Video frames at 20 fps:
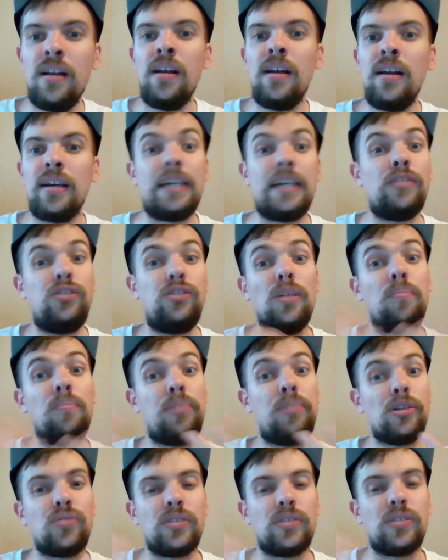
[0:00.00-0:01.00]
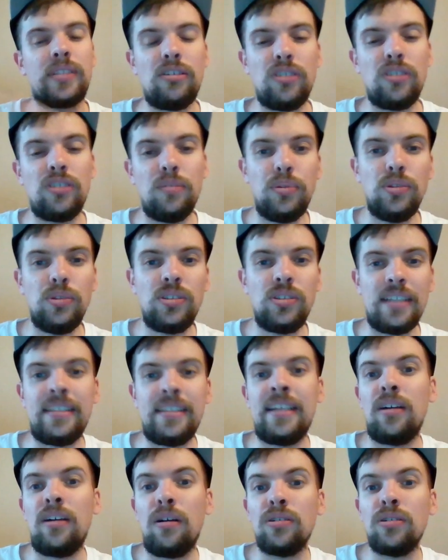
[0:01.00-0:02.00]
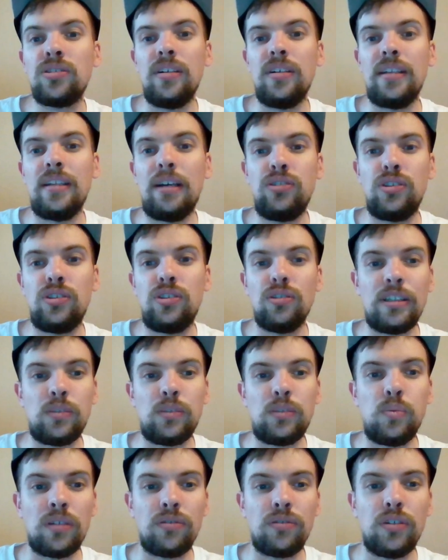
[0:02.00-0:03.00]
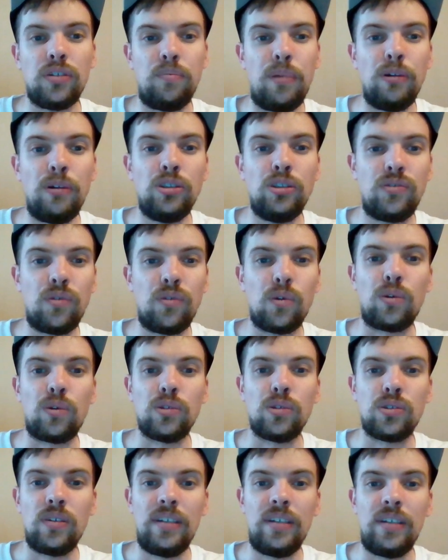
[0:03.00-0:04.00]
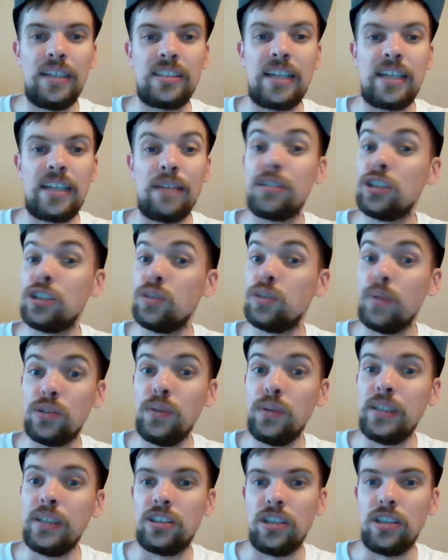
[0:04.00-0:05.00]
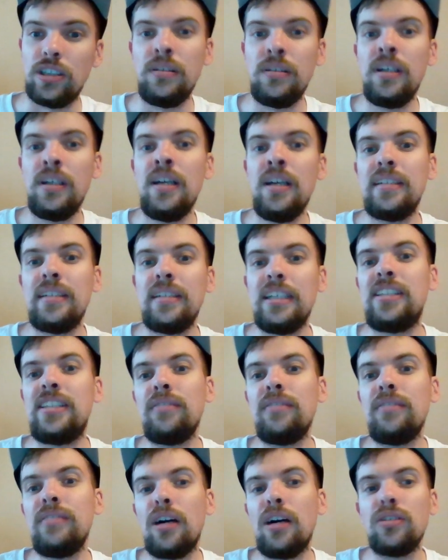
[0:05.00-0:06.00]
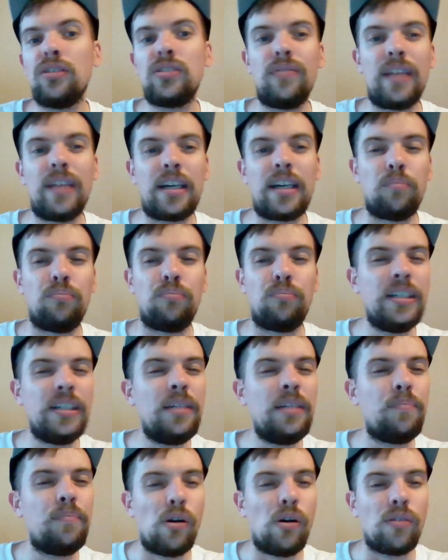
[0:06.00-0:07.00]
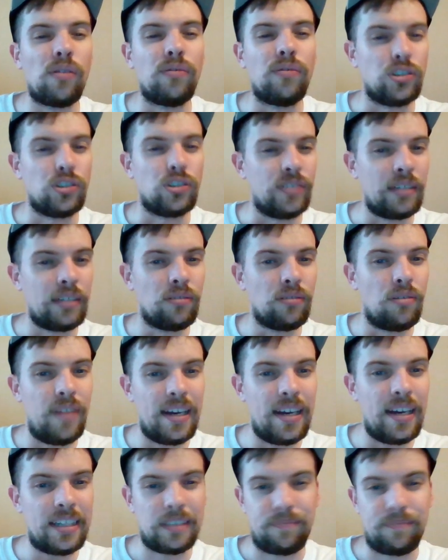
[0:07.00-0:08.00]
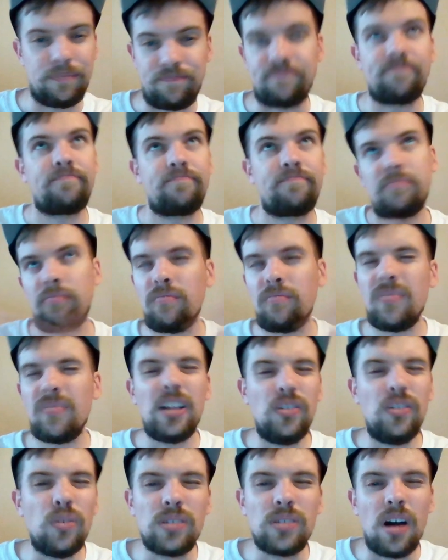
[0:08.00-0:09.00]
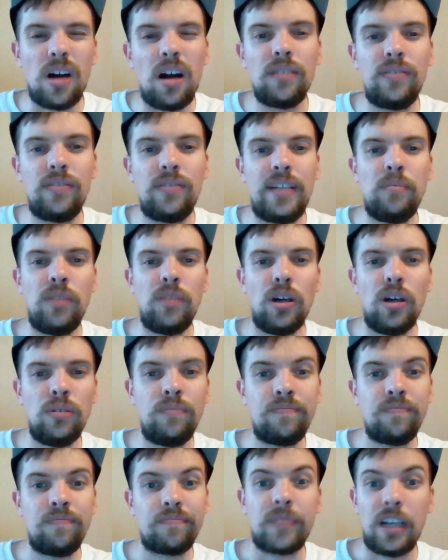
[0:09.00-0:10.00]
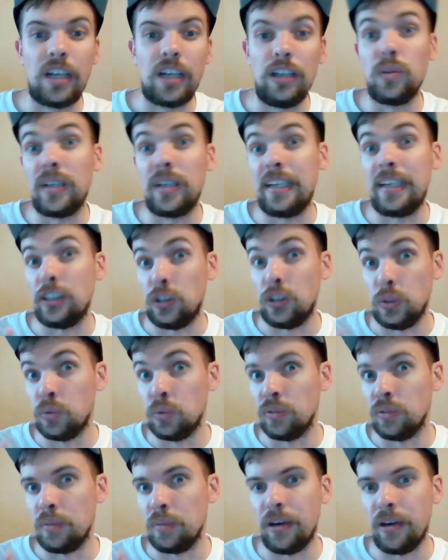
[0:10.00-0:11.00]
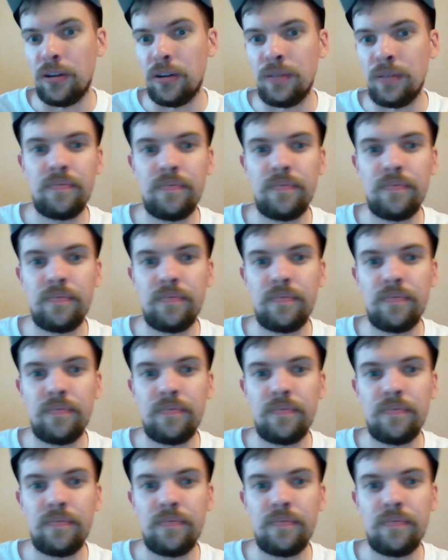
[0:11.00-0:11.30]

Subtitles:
gives you a plus 4000 boost and then also allows you to rest one of your opponent's 4-cost or less characters while doing so. They generally also have like a pretty powerful trigger effect. Not all of them though. Looking at you, Repel.